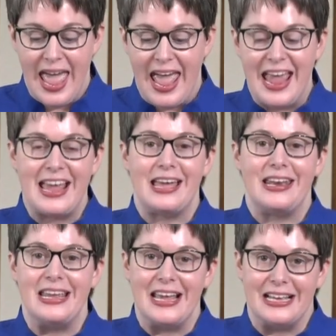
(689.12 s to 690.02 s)
And
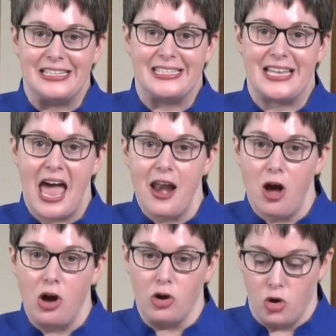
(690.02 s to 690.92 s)
he has set
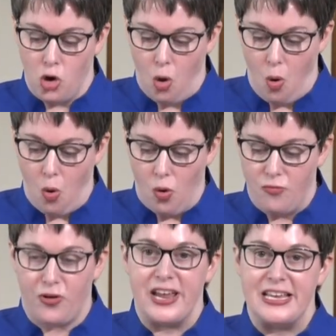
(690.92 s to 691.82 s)
a goal
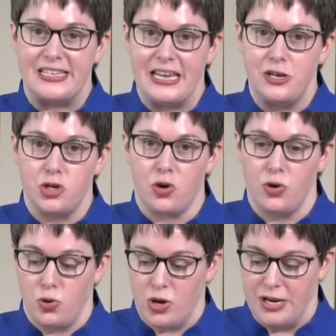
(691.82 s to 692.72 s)
for his
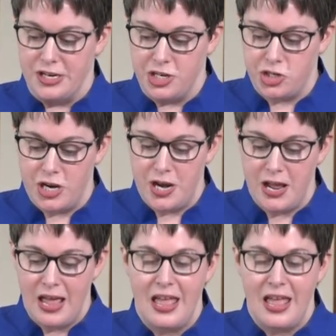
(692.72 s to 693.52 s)
internal condition